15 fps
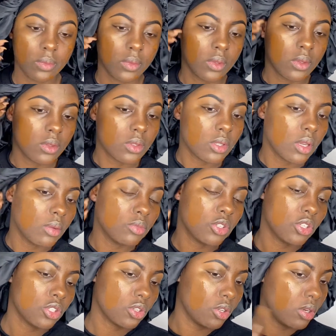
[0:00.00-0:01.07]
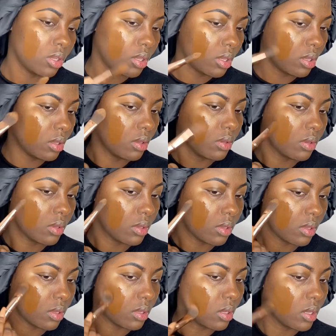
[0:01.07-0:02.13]
So I'm just gonna
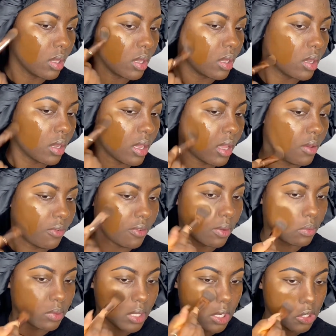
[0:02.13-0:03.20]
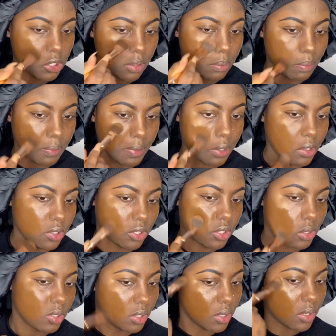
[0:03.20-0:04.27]
get a foundation brush
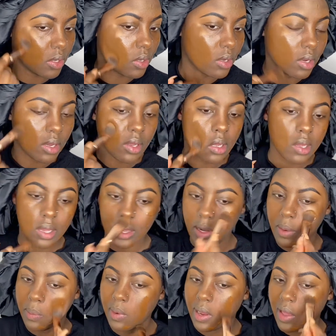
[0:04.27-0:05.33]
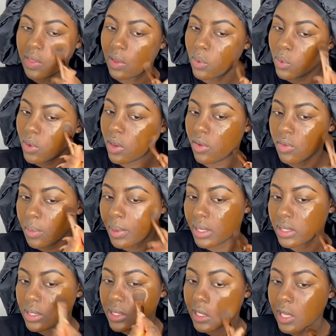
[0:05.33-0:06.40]
and apply that all over my
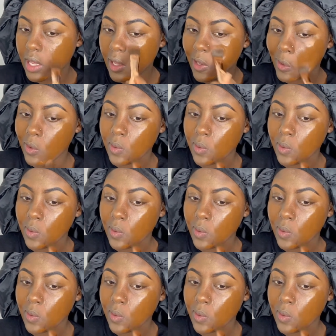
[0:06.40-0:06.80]
skin,